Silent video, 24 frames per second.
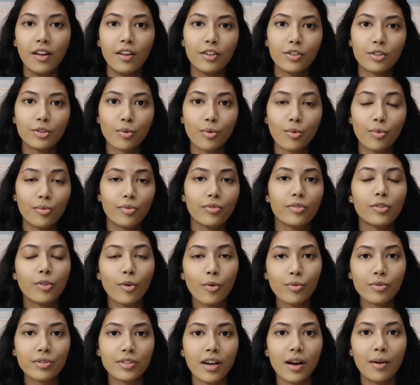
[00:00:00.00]
So
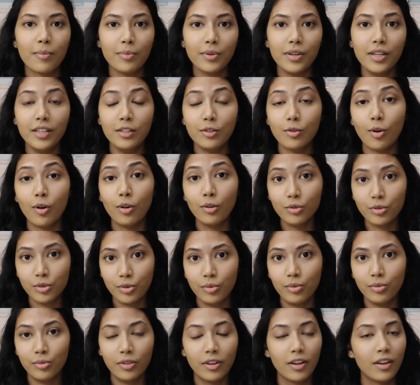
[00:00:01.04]
those companies
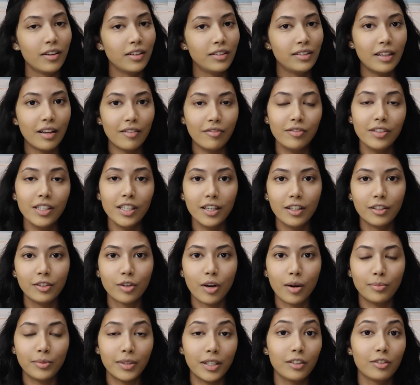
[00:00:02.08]
also definitely
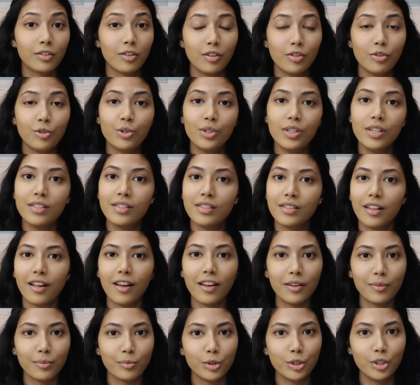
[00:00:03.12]
adopt technologies
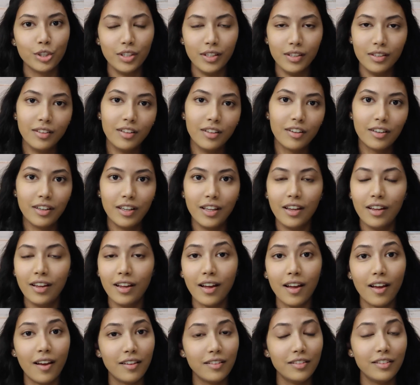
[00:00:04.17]
like machine learning
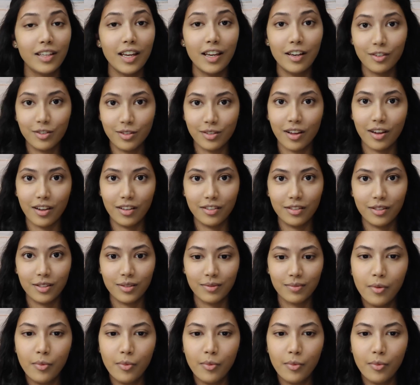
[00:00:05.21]
and data science.